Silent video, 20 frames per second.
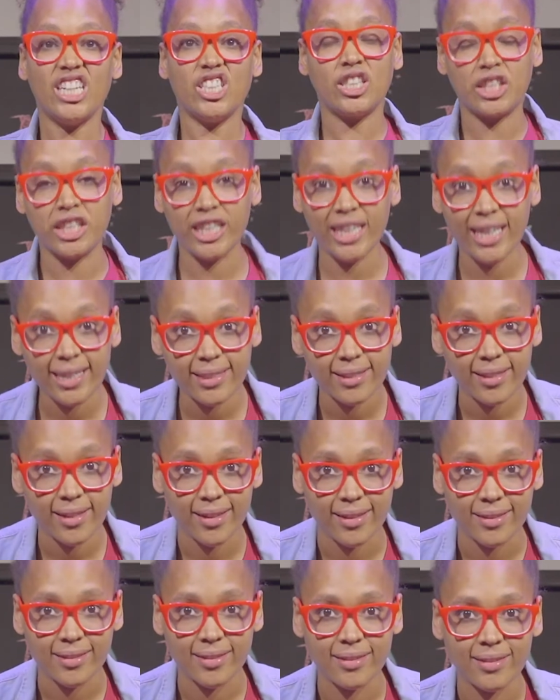
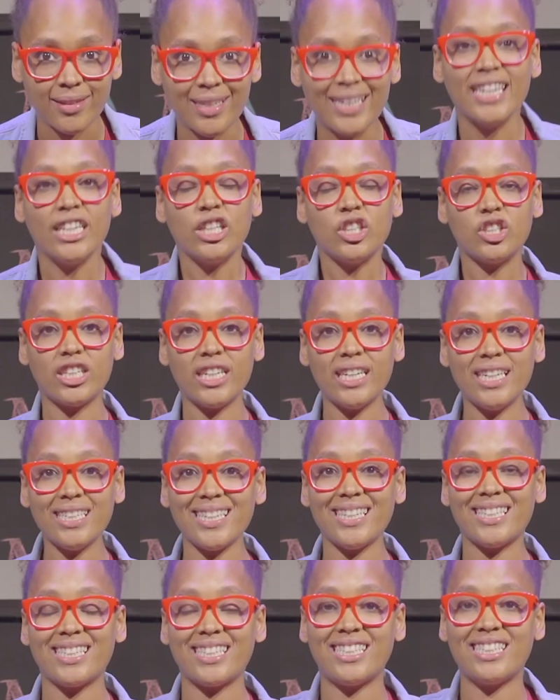Jesus.
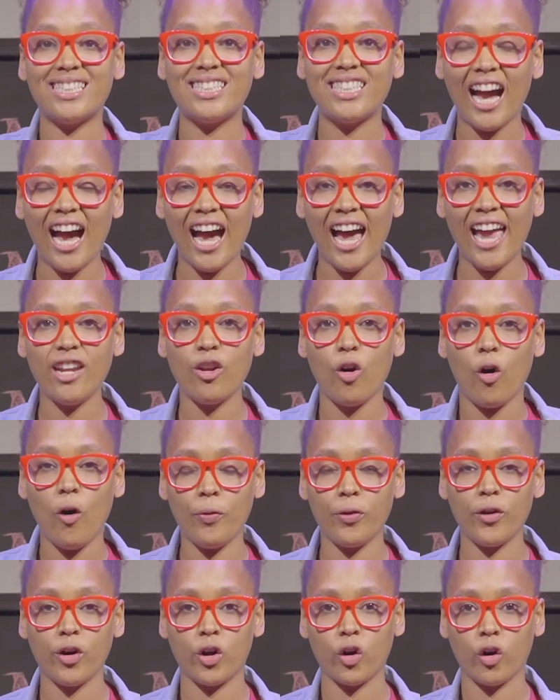Jesus died
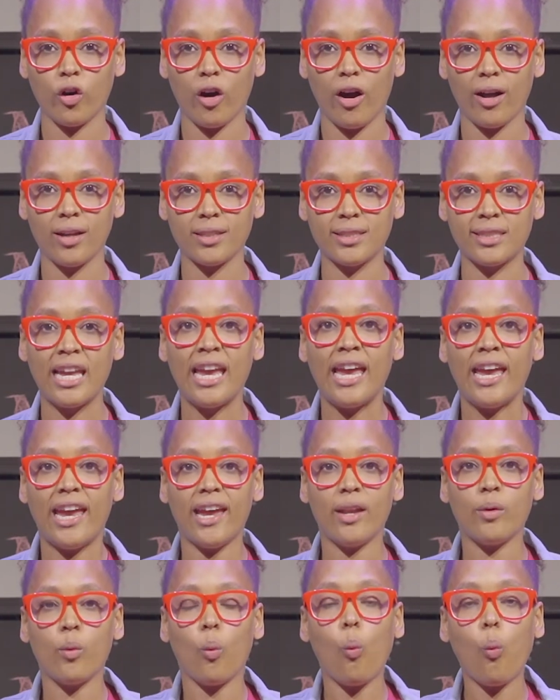on the cross,
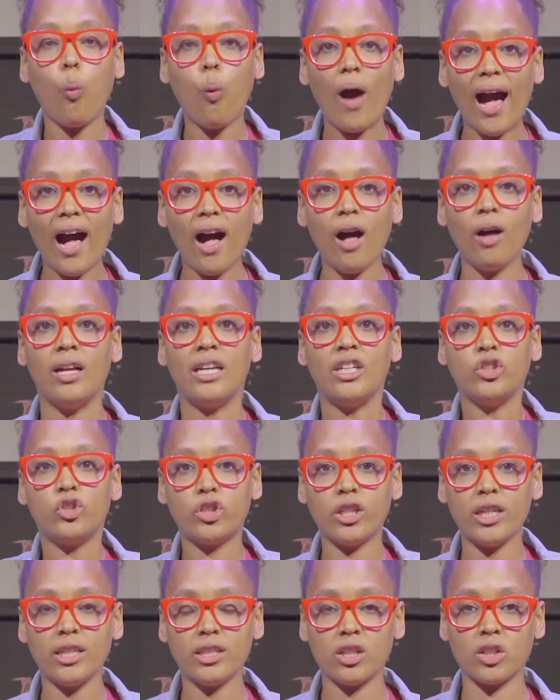and while
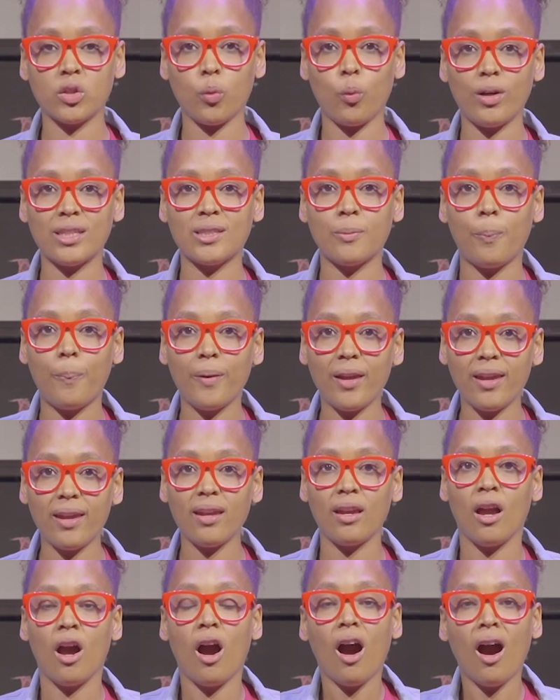Jesus was
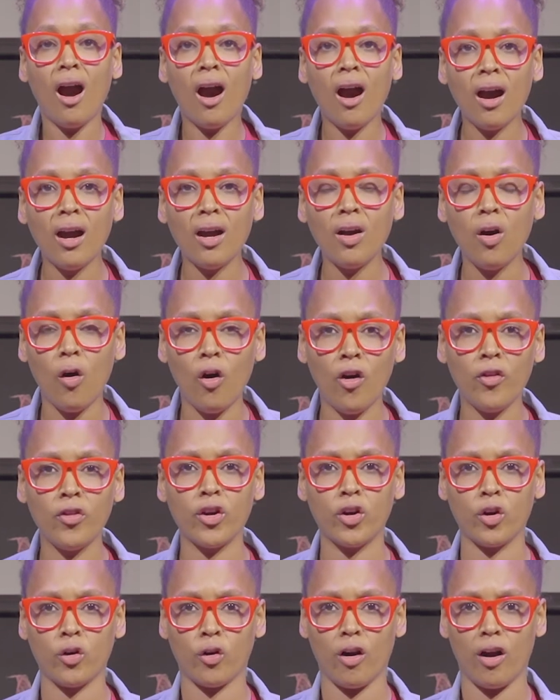being hung on
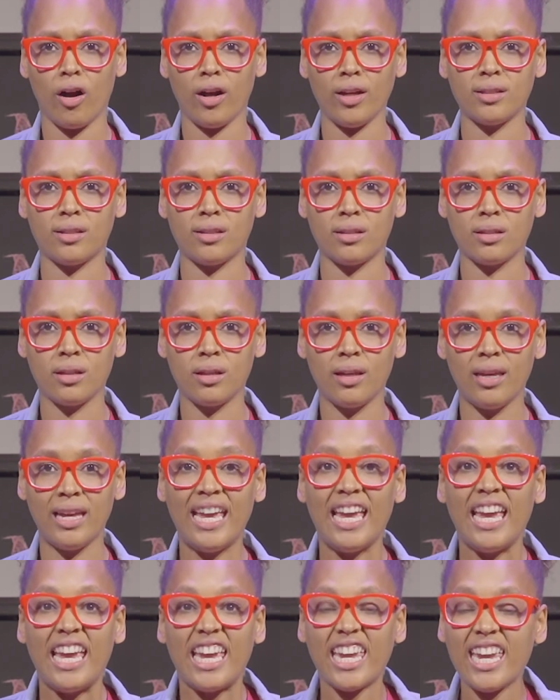the cross,
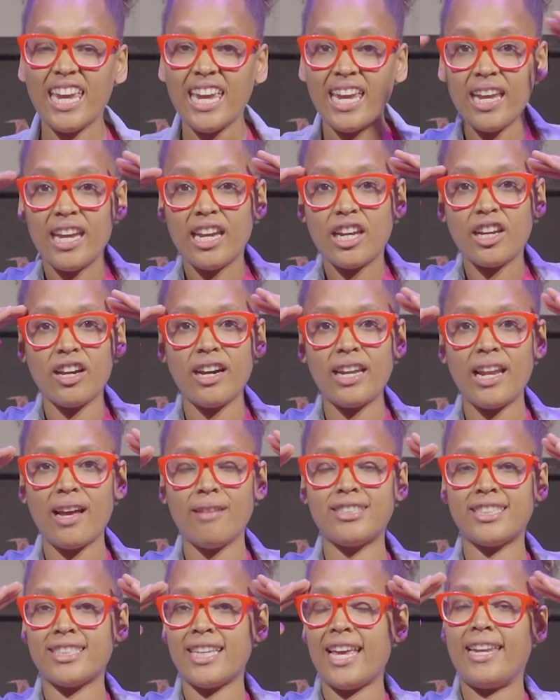he could
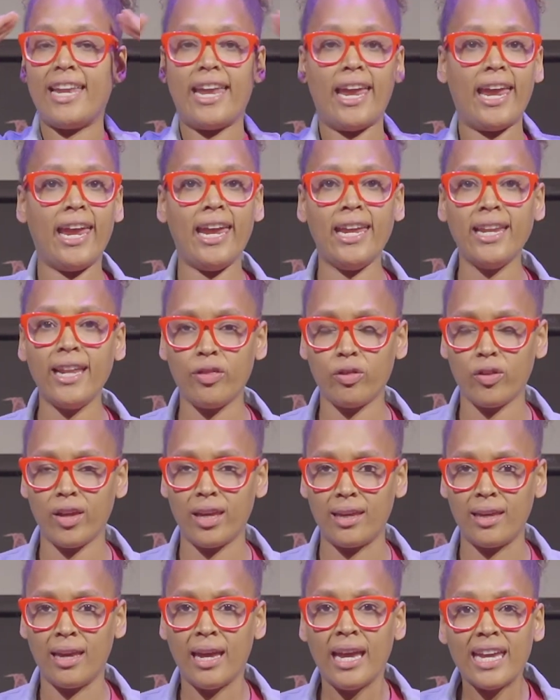have said
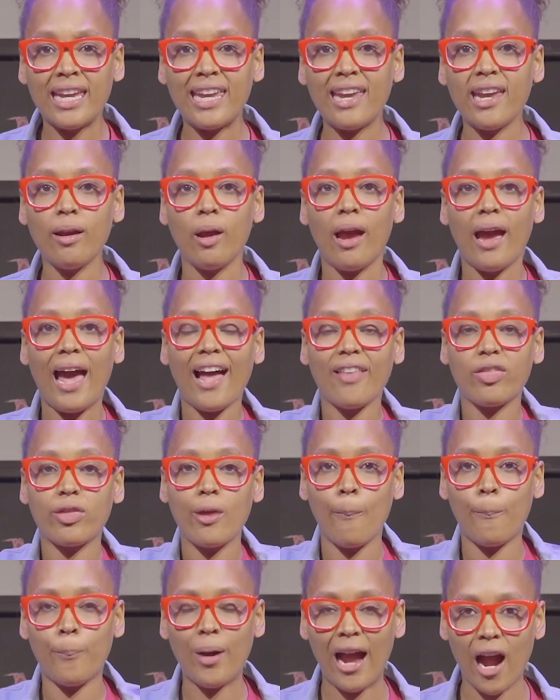anything. He had
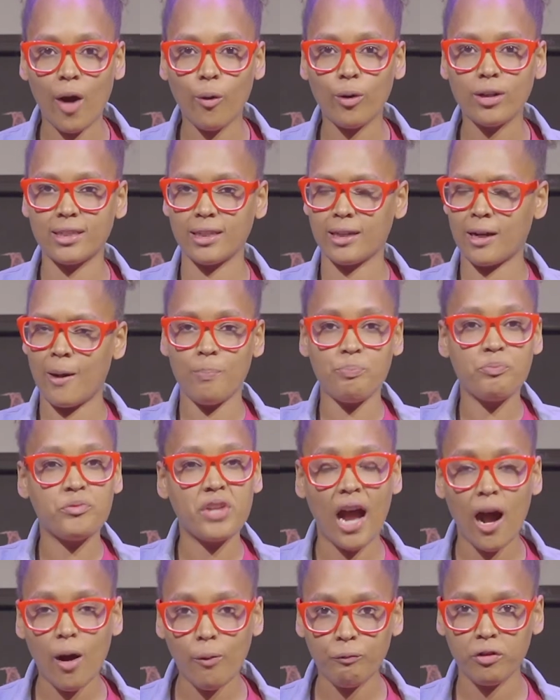the power to come
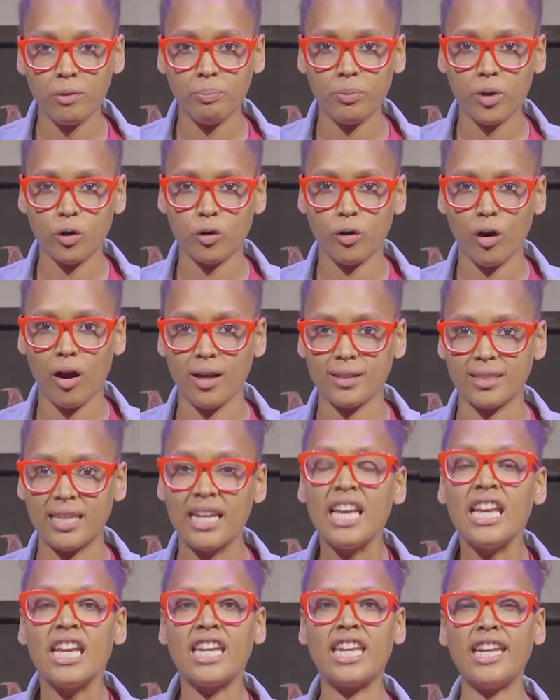down from the cross.
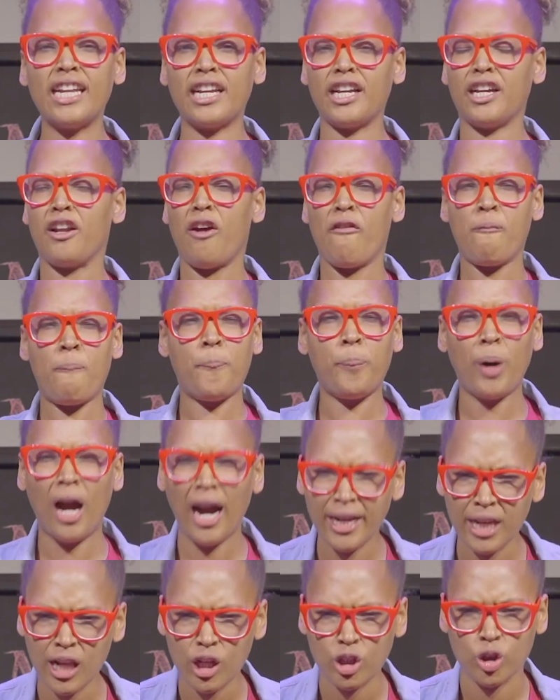He could have
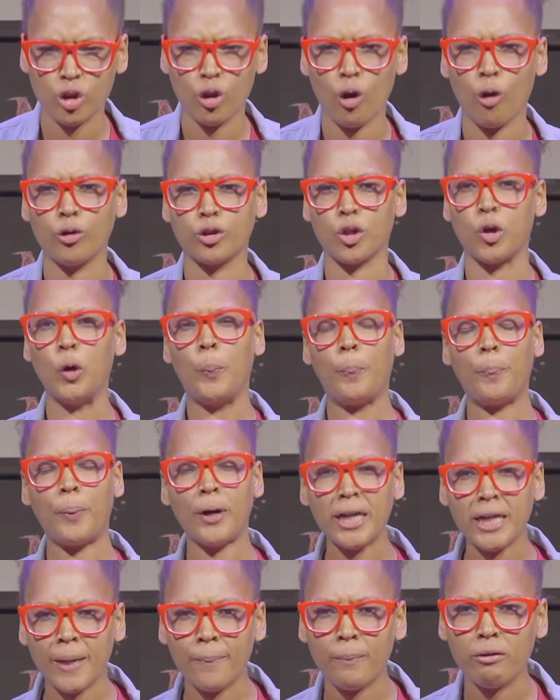punished those who
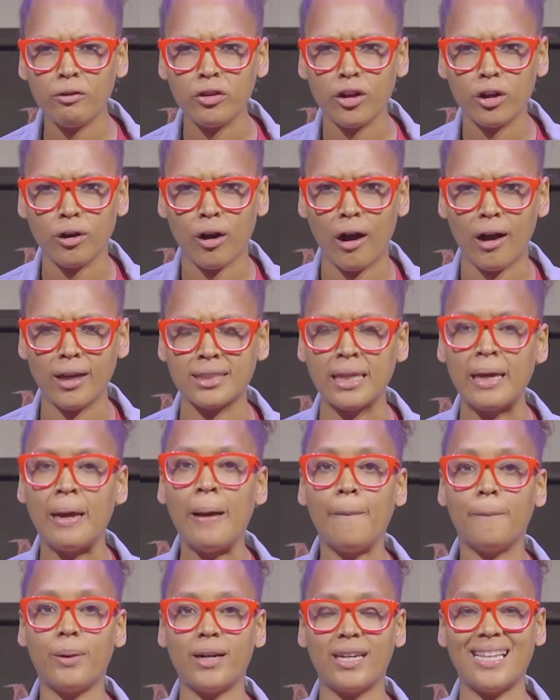put him on the cross,
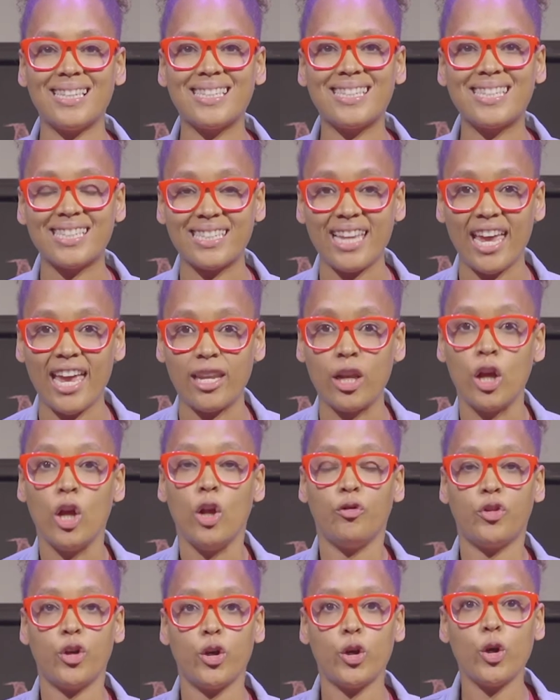but instead,
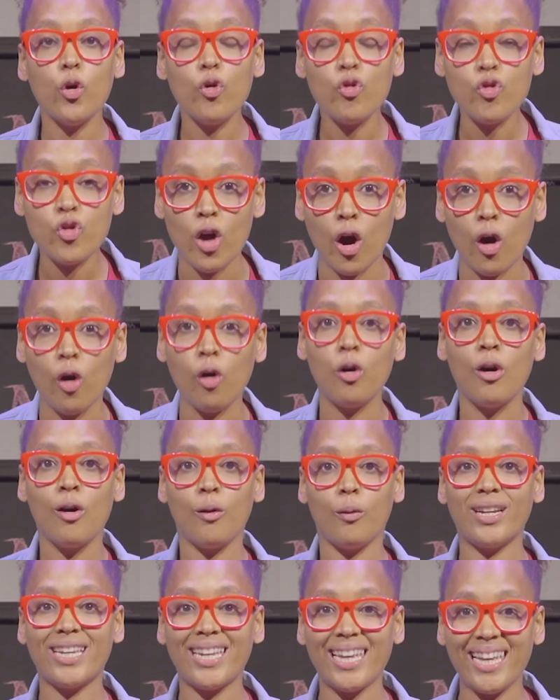do you know
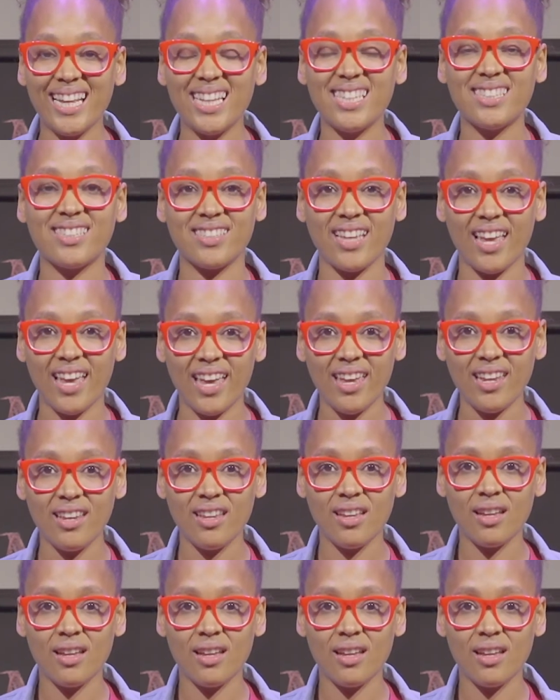what he said?